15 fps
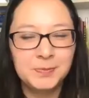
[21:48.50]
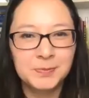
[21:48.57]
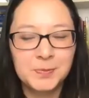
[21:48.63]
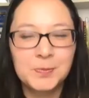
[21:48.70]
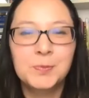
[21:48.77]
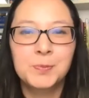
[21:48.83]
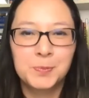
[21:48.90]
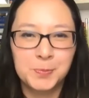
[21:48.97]

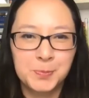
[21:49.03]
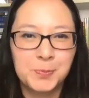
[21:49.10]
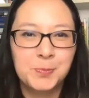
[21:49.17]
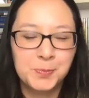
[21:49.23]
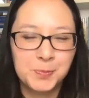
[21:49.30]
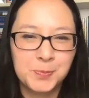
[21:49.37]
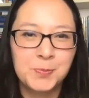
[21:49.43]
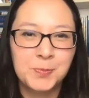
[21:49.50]
you know mm.
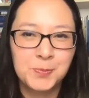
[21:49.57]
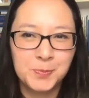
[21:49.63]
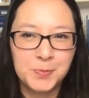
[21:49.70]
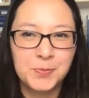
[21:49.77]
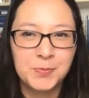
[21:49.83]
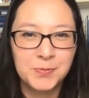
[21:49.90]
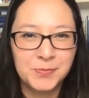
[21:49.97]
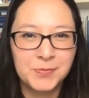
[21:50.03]
if
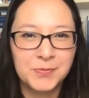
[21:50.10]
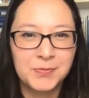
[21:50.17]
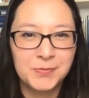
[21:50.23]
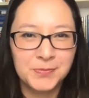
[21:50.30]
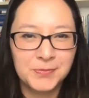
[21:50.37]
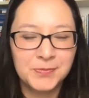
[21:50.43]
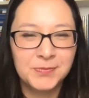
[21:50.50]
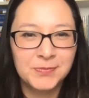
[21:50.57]
you
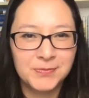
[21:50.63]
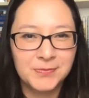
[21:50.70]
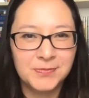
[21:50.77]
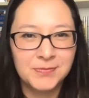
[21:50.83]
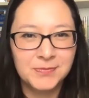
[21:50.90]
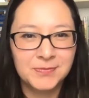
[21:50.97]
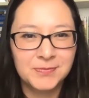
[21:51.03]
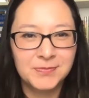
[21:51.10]
get
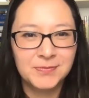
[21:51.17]
recharged in the